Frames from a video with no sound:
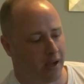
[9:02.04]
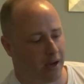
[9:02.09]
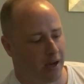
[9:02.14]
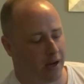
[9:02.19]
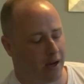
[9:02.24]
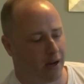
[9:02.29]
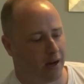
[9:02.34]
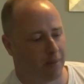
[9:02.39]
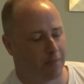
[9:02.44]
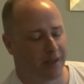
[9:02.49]

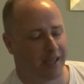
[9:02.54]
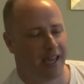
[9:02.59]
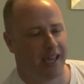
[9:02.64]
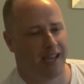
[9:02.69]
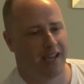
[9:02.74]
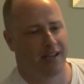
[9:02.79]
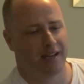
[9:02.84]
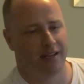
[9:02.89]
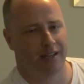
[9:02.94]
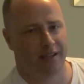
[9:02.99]

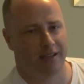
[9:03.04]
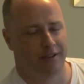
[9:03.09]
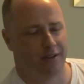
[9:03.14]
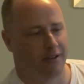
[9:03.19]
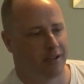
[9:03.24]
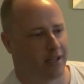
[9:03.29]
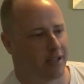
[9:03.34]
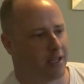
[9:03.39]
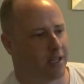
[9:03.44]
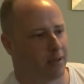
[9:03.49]
candy, you
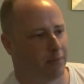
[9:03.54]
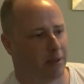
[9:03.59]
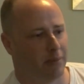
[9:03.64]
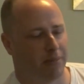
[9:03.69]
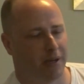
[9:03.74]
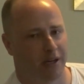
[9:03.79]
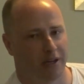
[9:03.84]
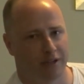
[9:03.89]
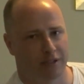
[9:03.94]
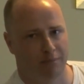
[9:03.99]
get gummy
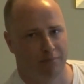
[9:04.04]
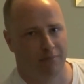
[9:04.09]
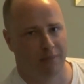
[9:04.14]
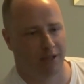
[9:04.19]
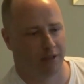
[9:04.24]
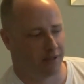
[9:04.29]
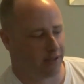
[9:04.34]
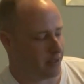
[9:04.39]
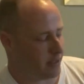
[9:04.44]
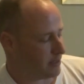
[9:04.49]
bears
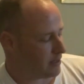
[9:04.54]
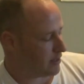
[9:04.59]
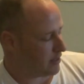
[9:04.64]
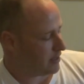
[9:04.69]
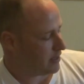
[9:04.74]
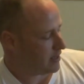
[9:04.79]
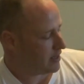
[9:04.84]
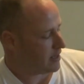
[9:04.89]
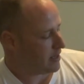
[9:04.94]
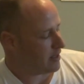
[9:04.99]
melted.
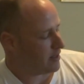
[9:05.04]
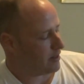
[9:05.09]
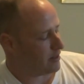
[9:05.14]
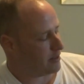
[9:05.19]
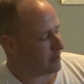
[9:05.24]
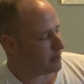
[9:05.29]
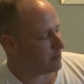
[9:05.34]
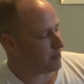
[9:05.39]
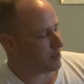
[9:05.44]
This